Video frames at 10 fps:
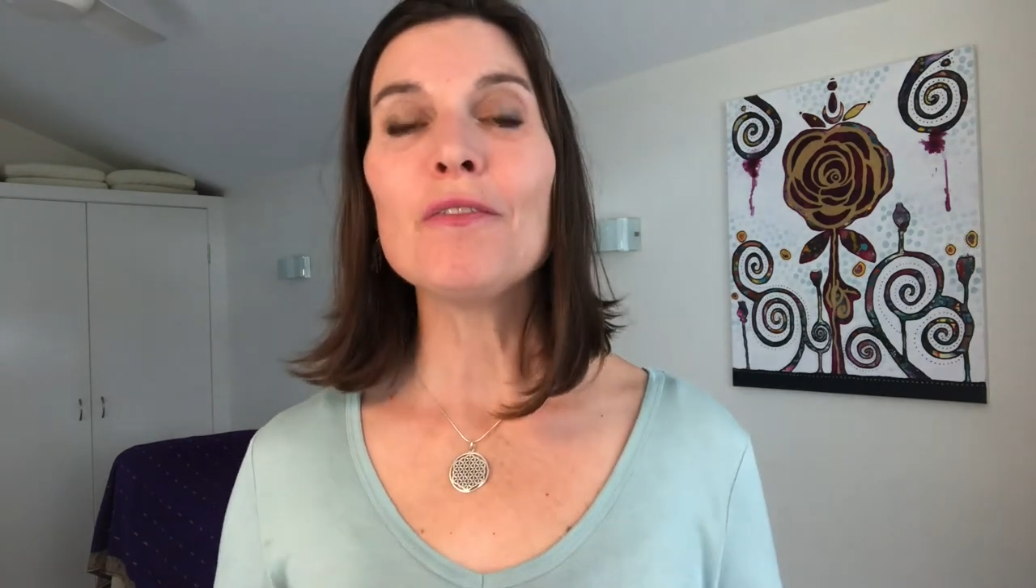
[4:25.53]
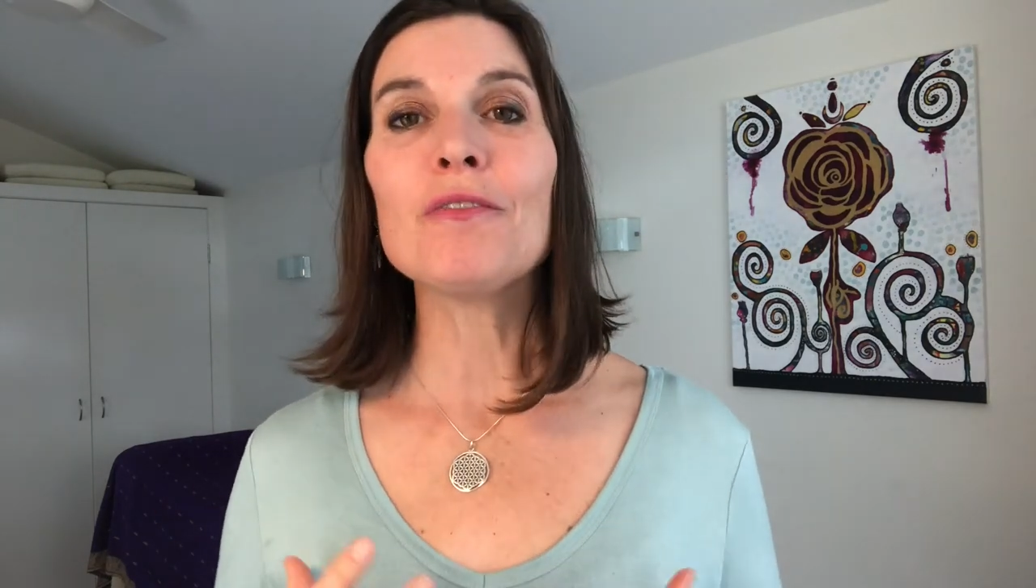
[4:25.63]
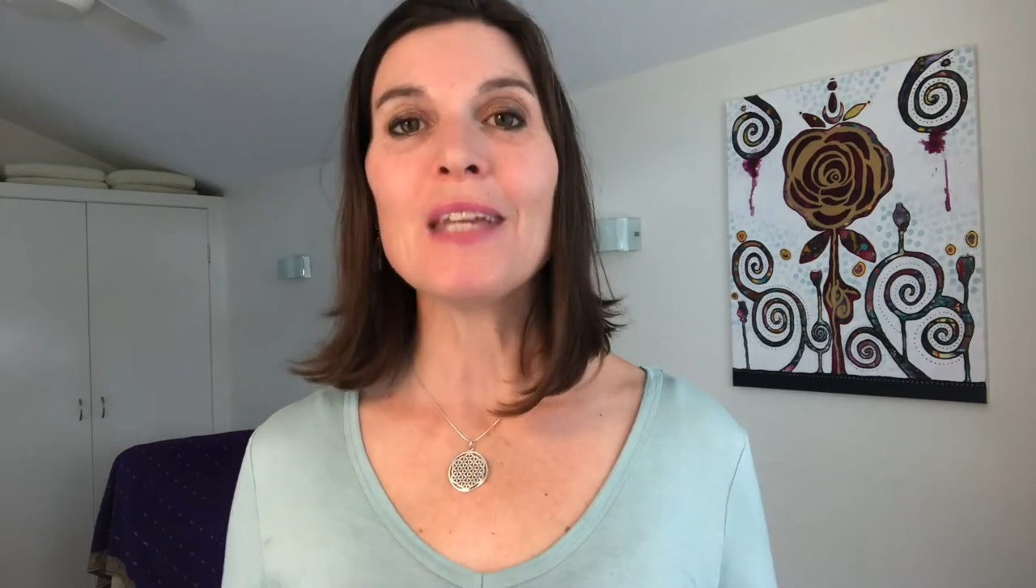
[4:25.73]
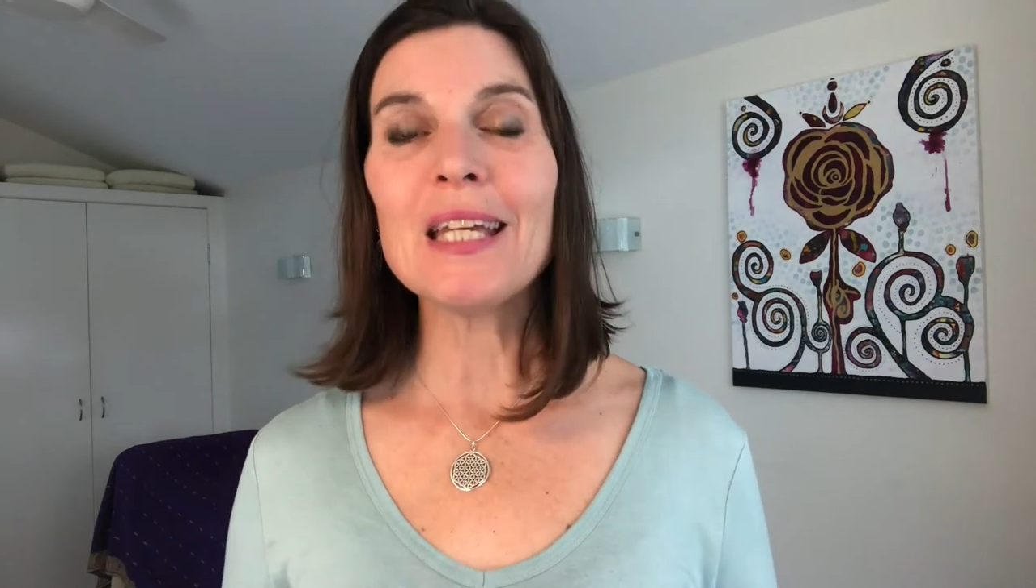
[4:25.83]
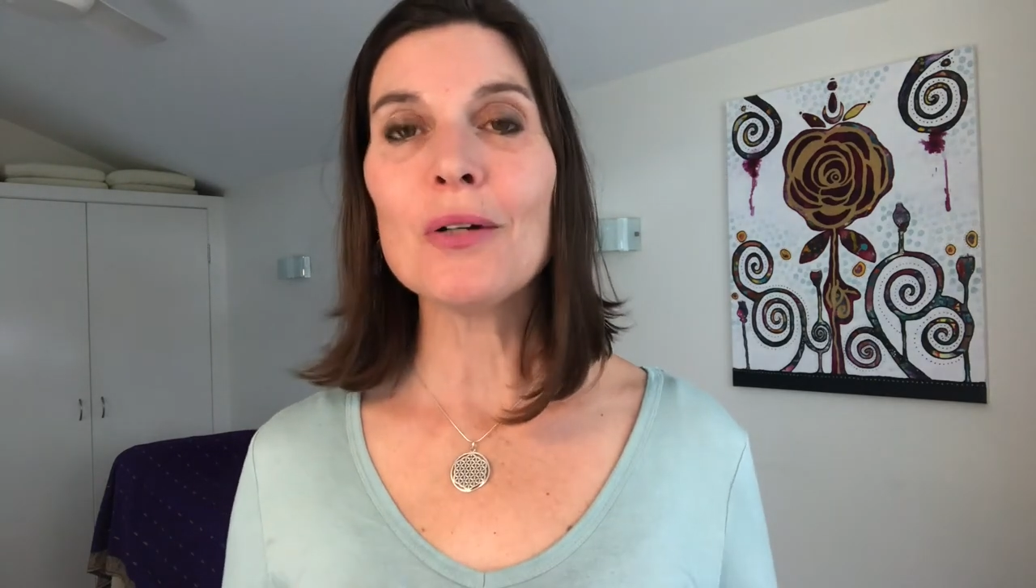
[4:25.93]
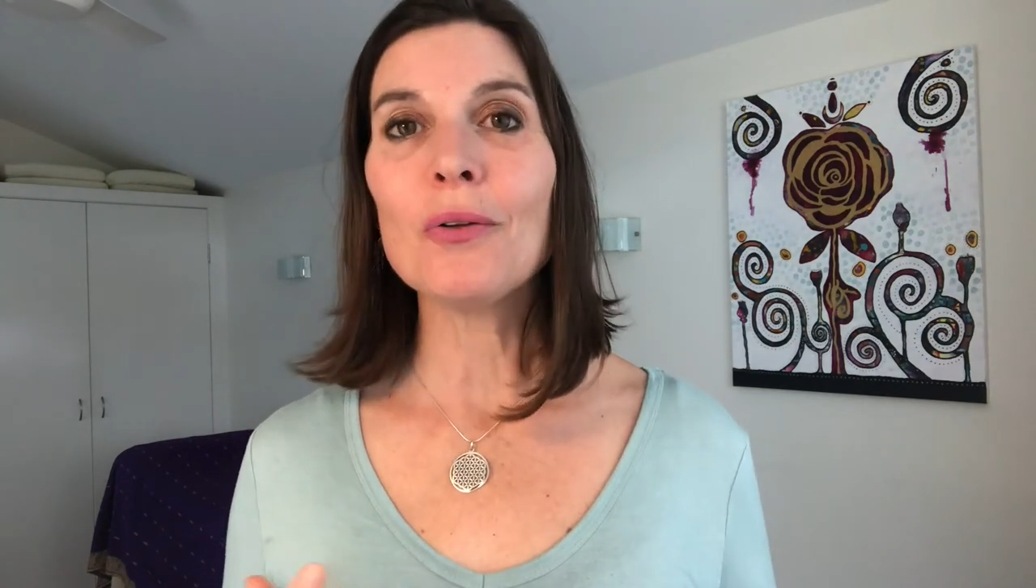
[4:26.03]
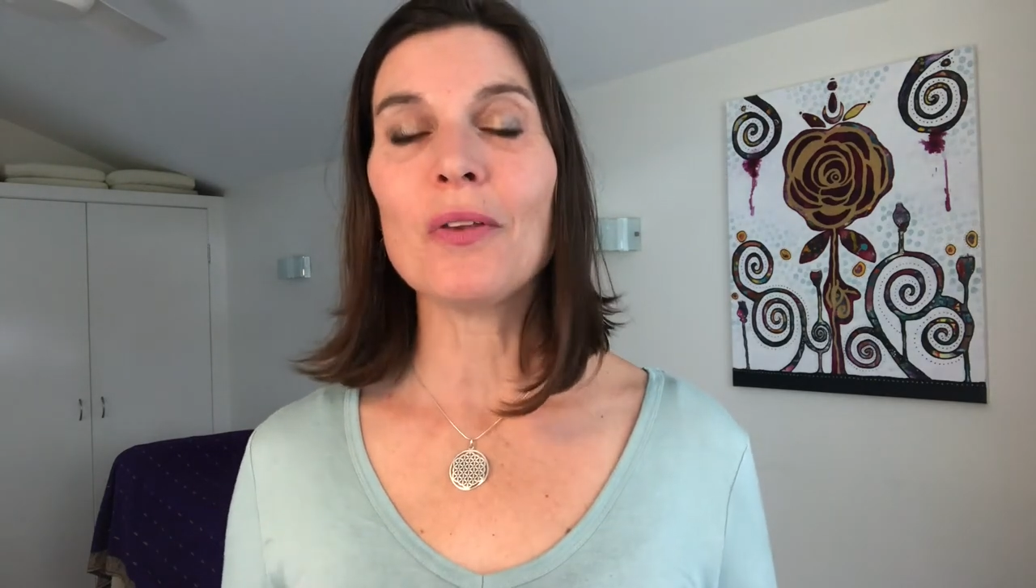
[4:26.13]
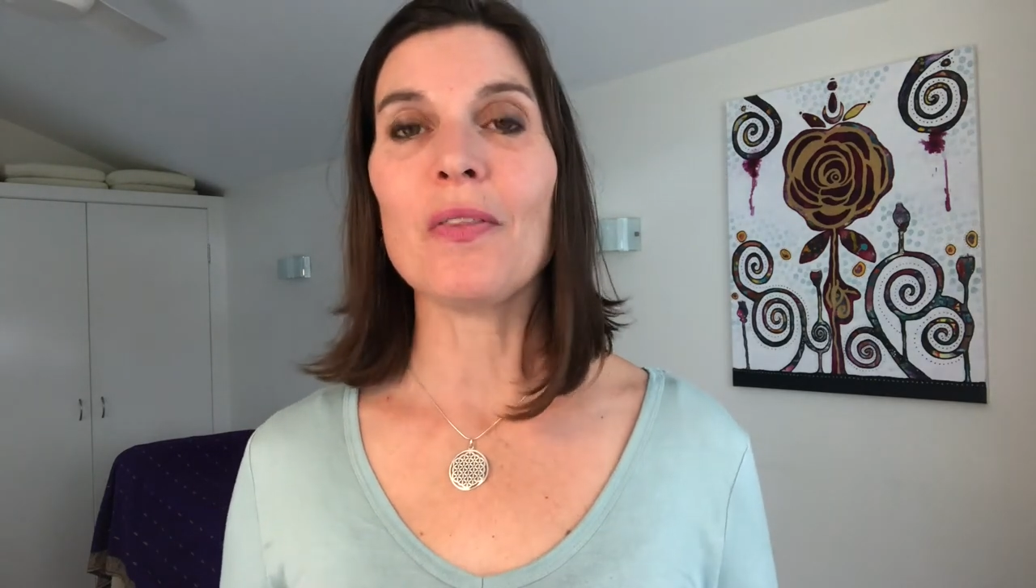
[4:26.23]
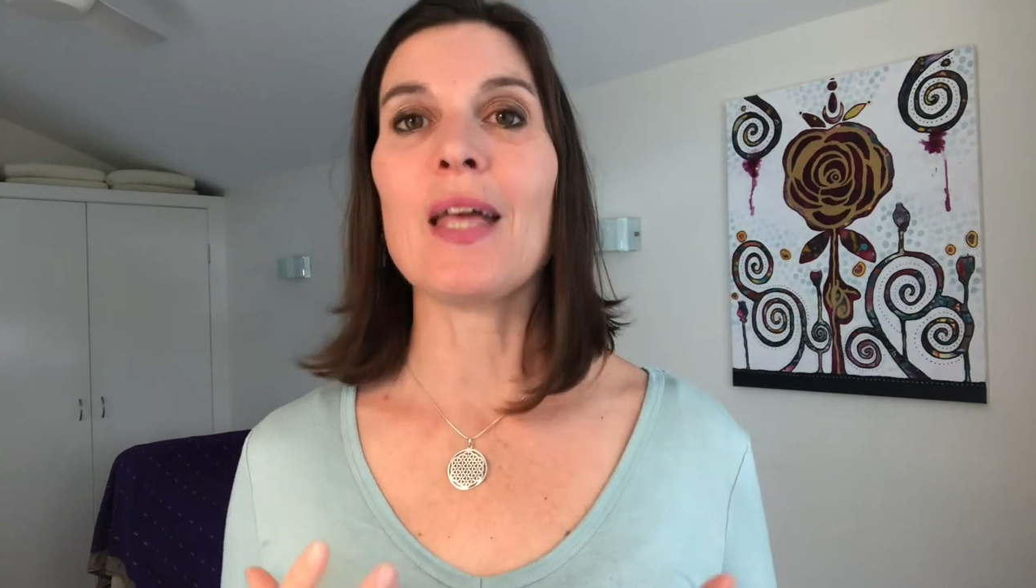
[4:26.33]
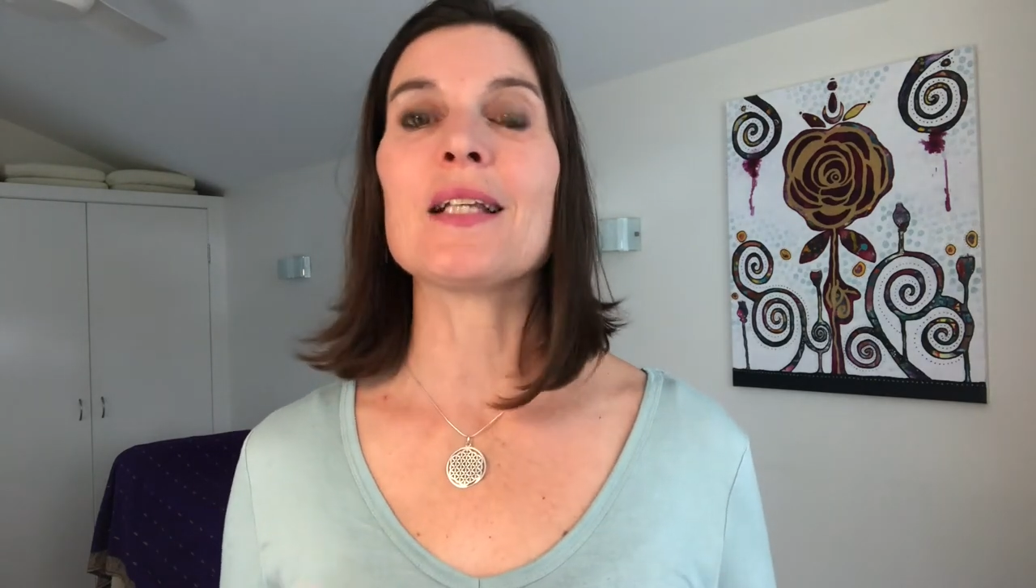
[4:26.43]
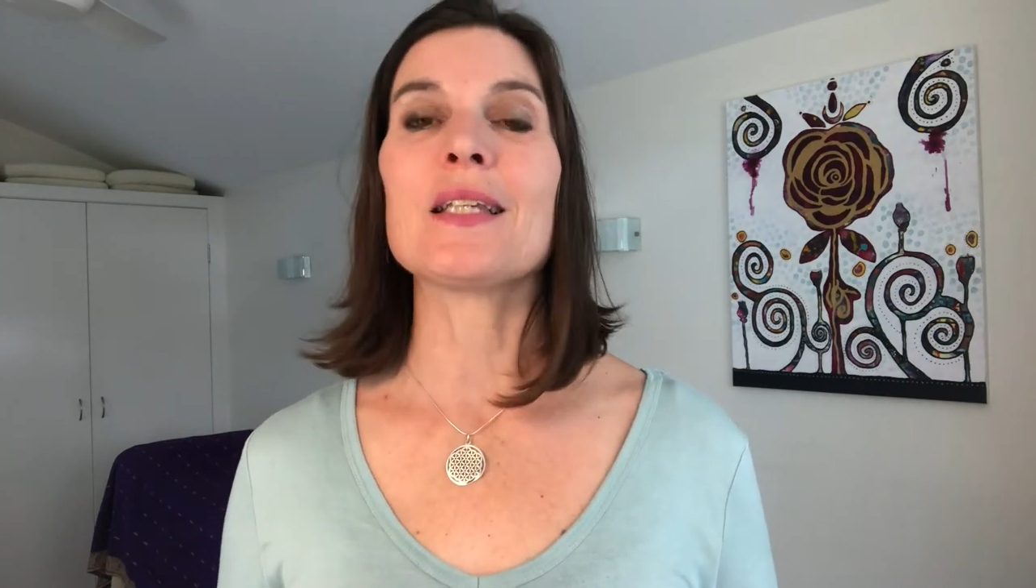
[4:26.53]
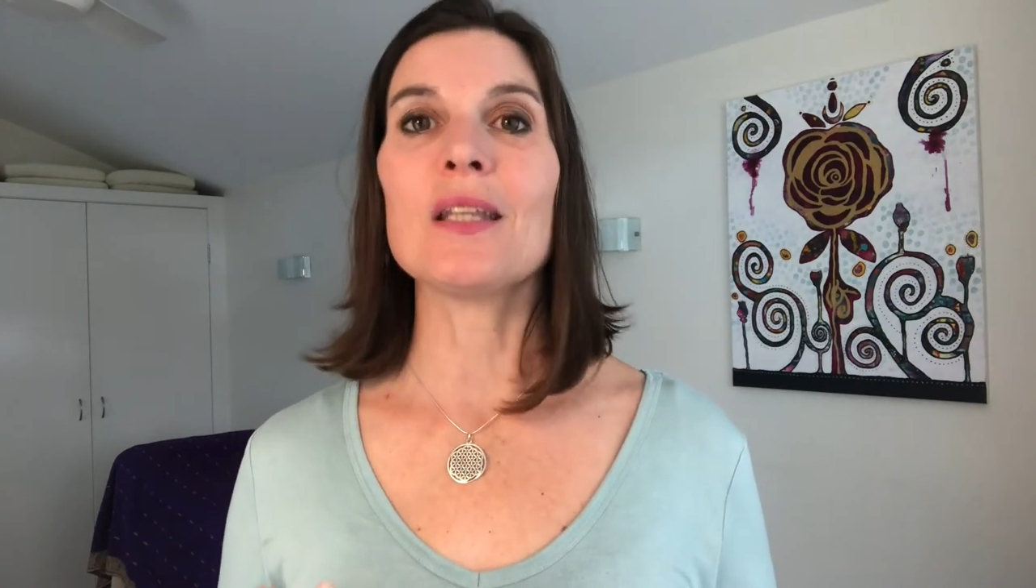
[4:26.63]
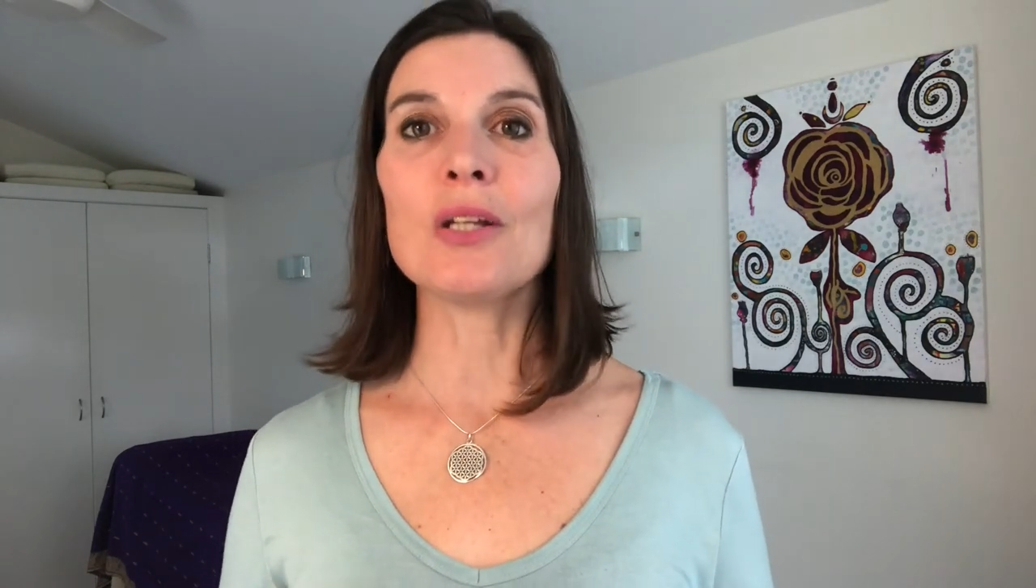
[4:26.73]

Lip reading: feel that there's,